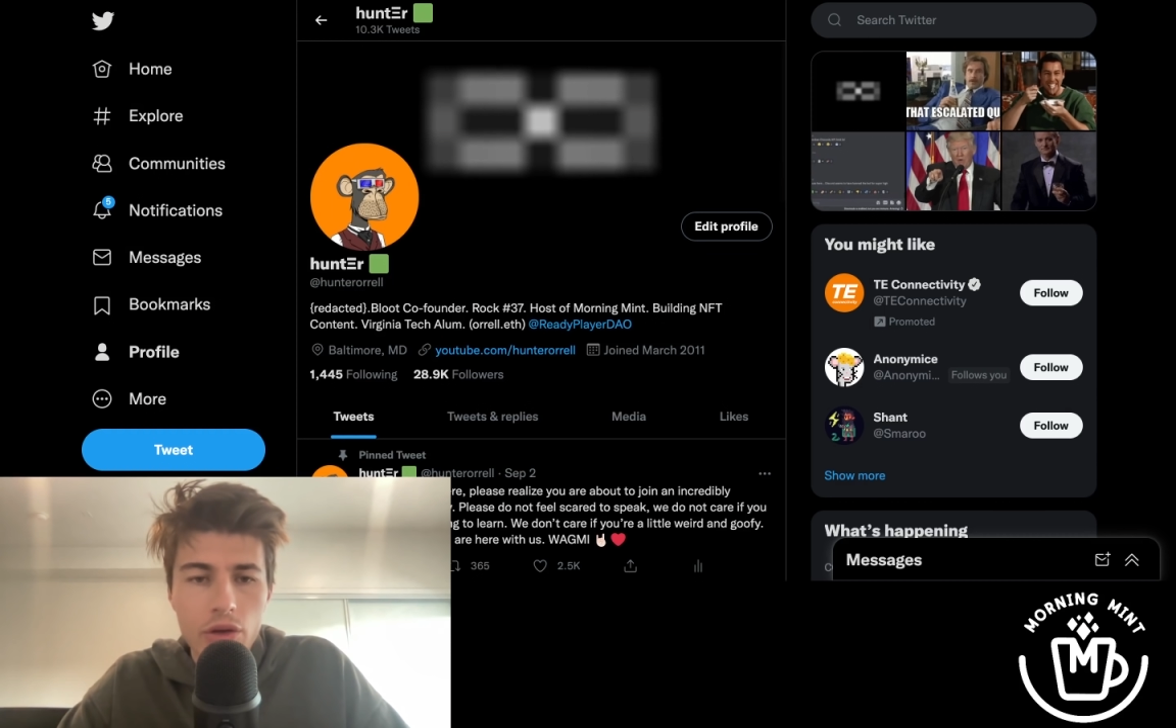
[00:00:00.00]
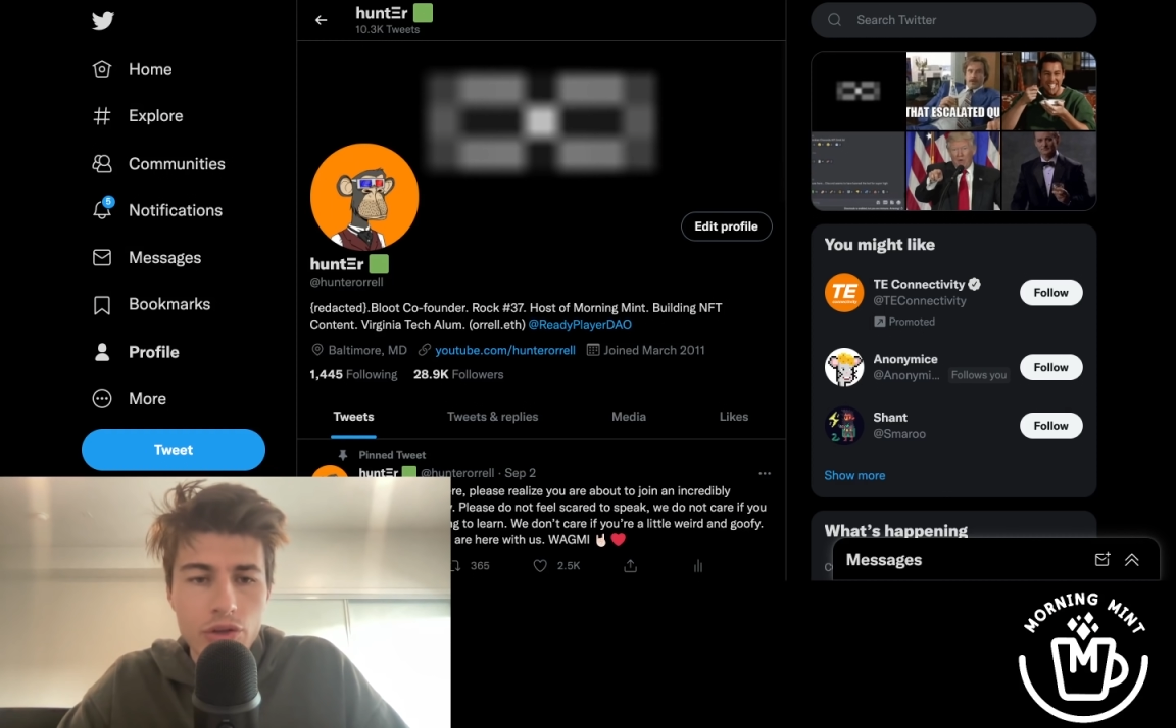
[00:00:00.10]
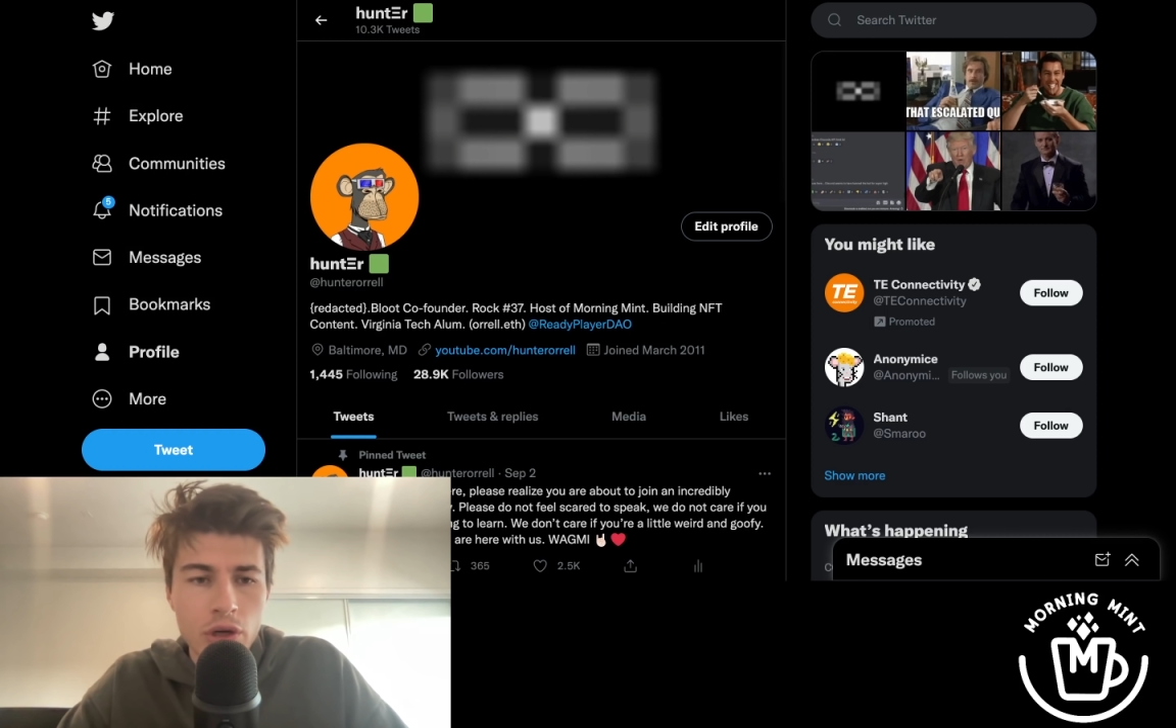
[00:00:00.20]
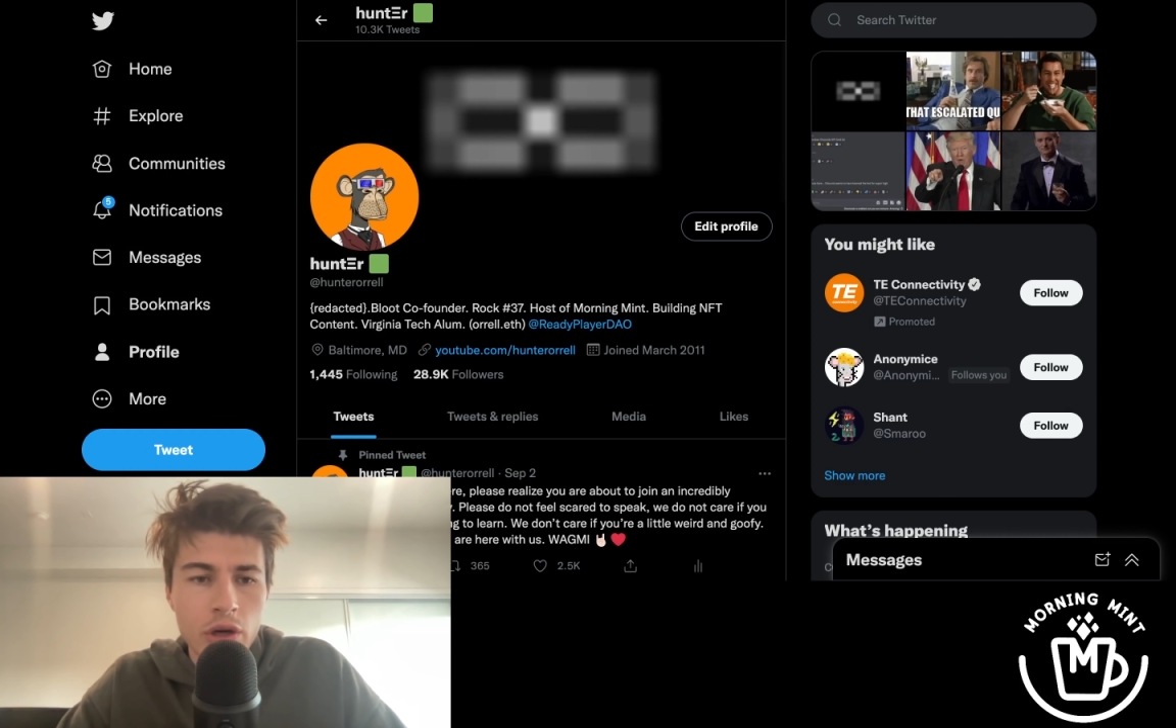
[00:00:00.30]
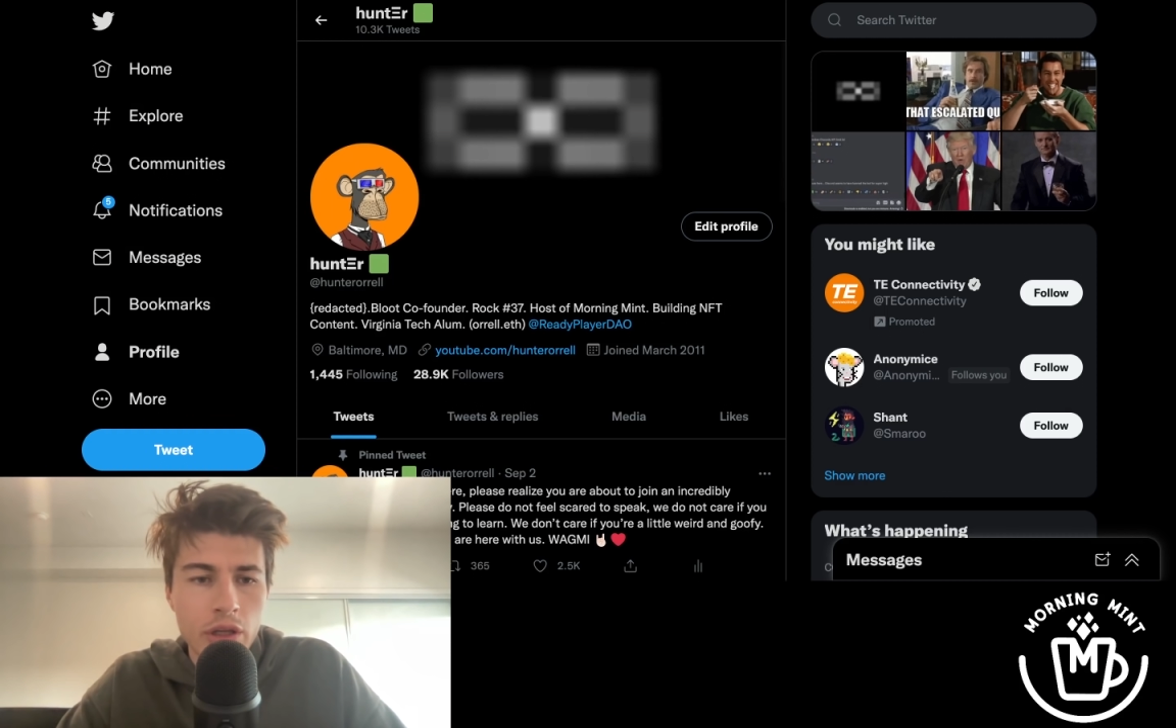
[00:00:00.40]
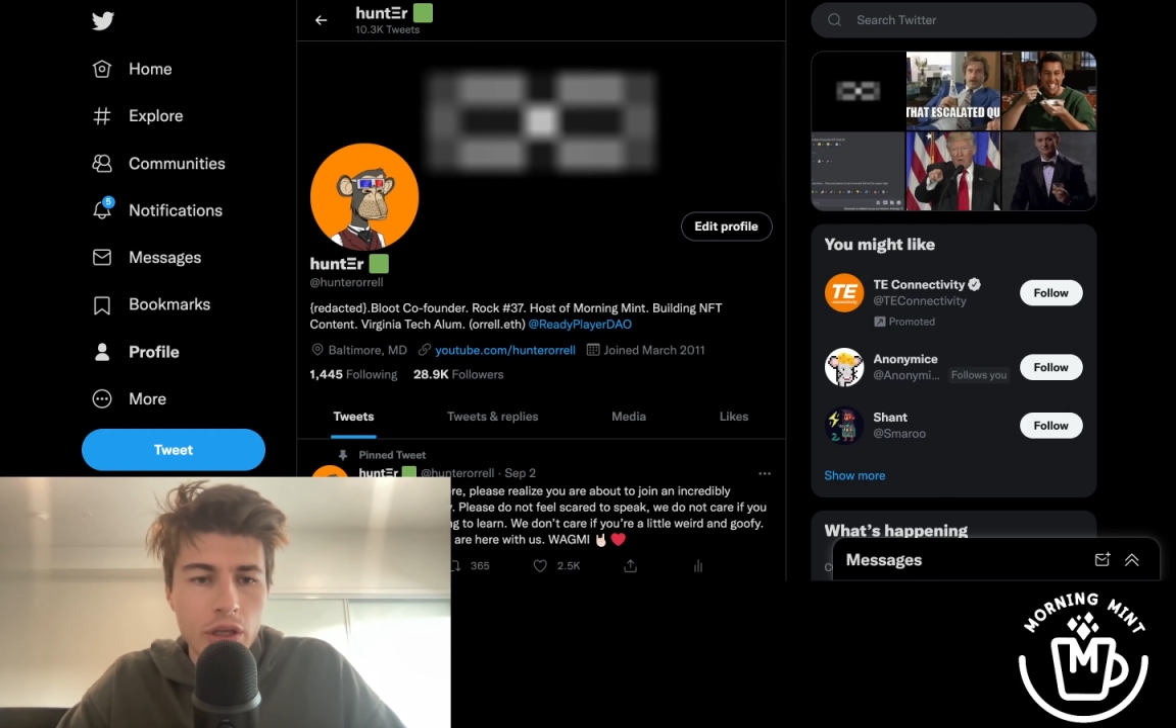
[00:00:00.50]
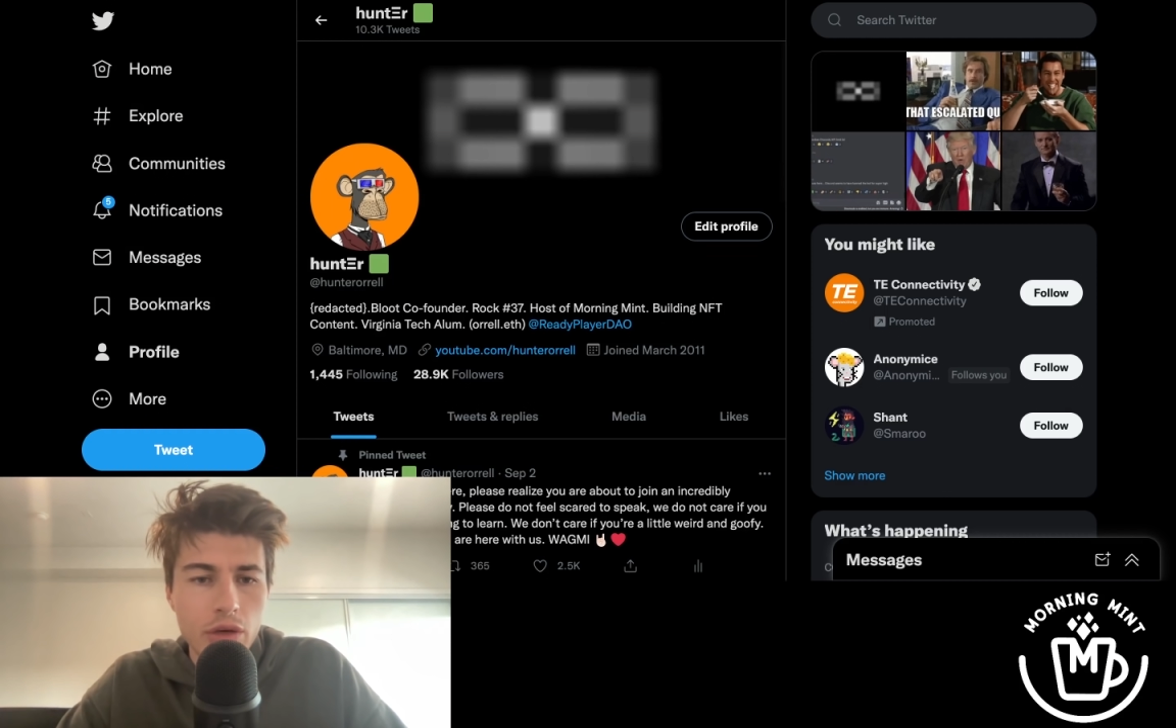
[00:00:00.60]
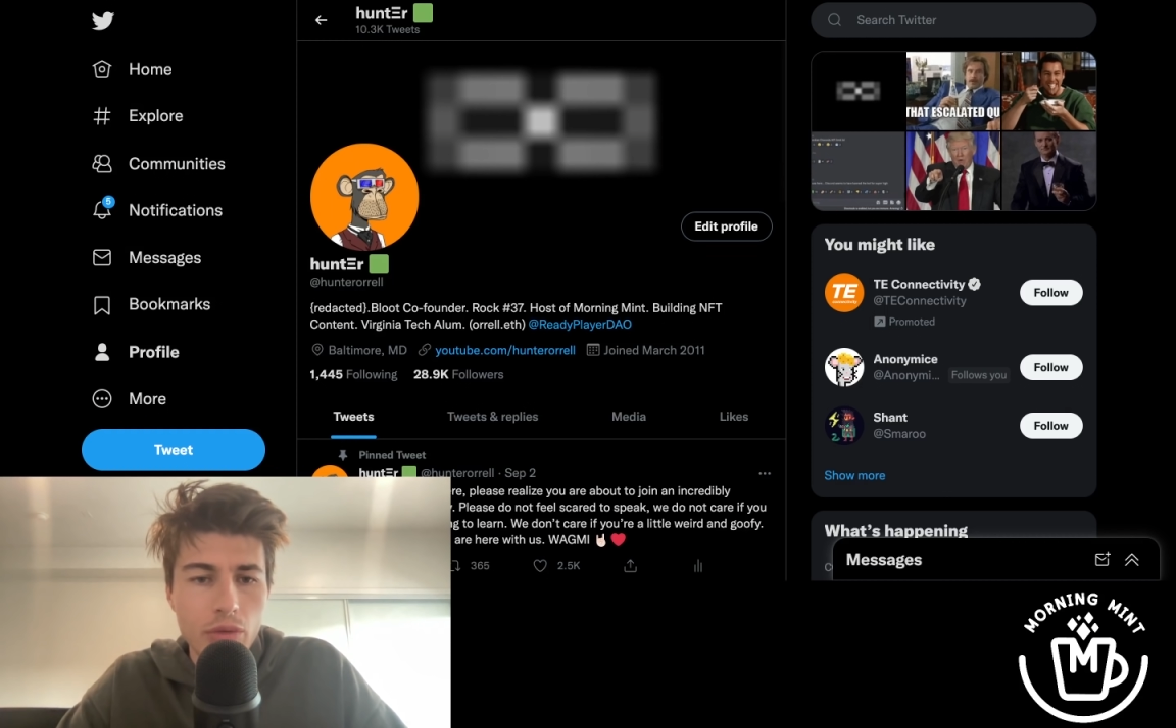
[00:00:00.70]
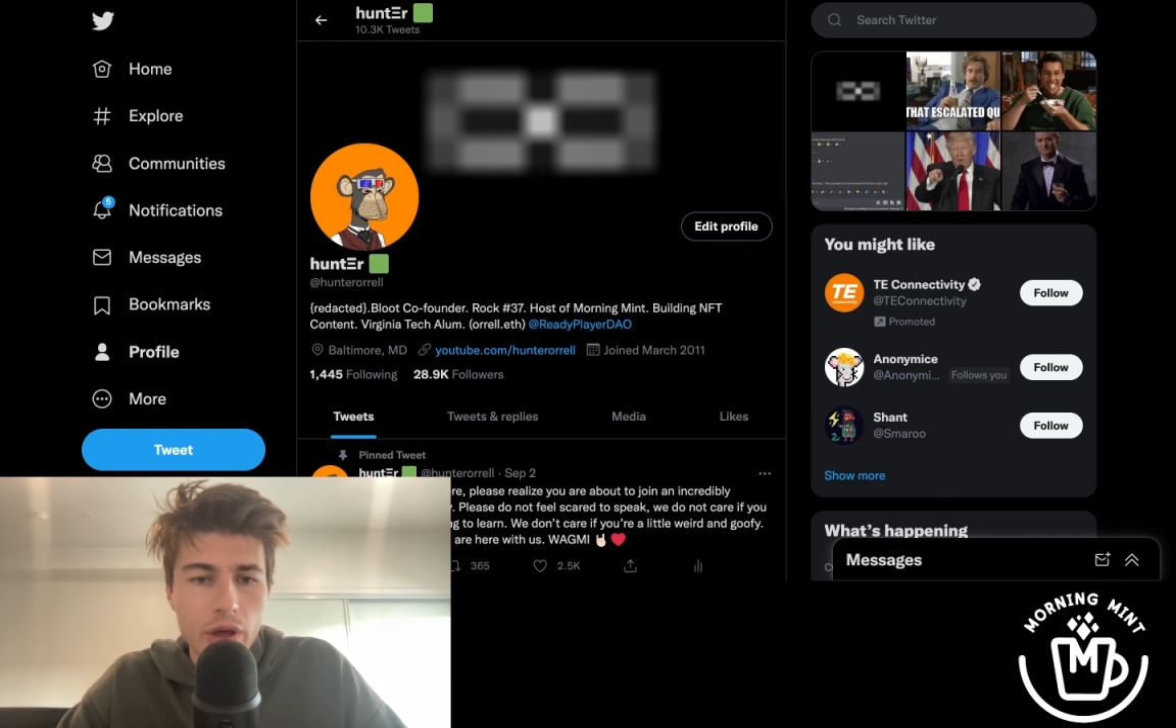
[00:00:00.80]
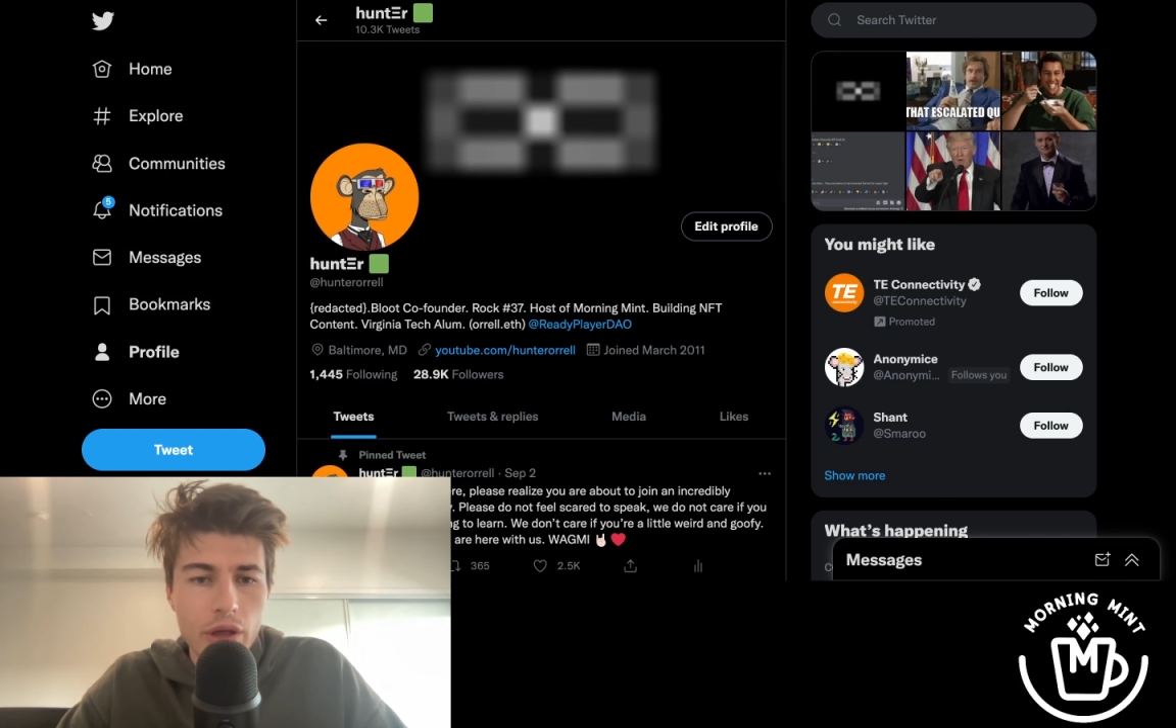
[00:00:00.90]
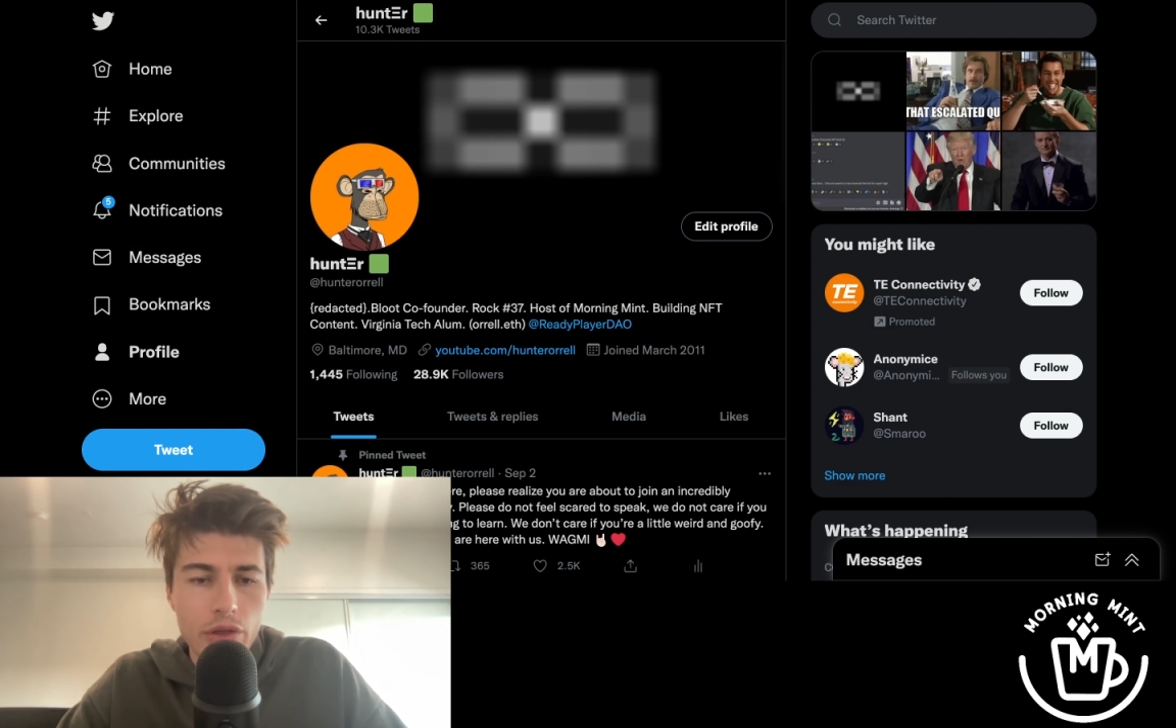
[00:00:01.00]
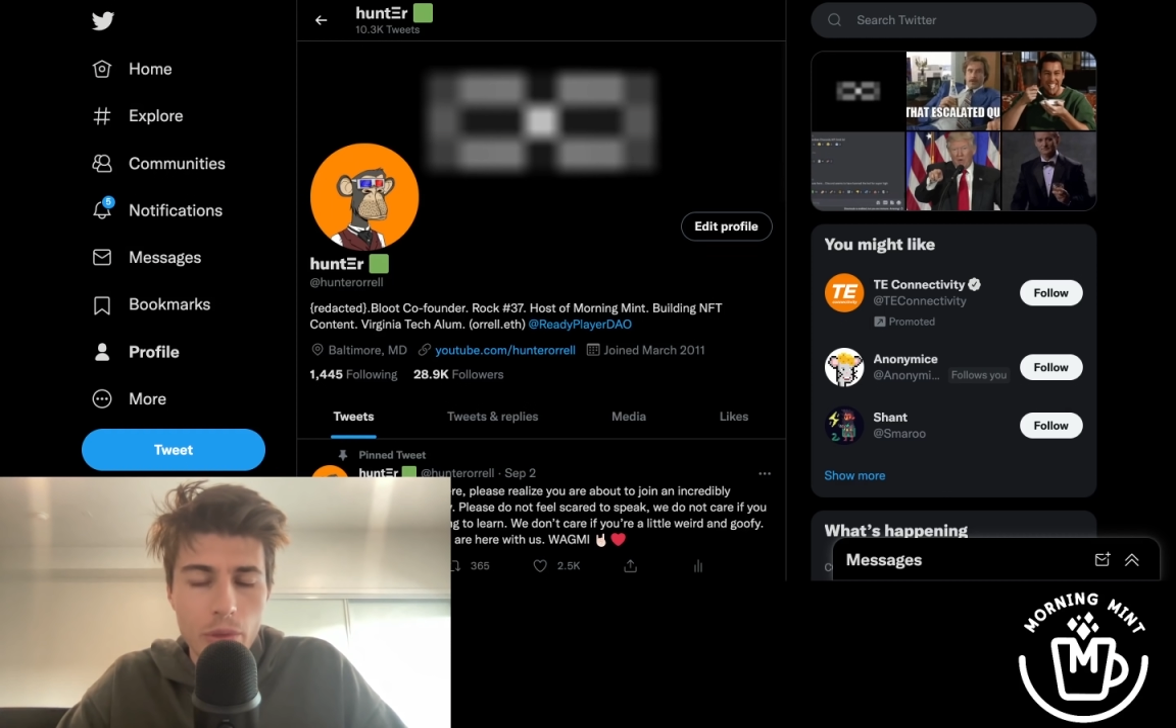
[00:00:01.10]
and talking with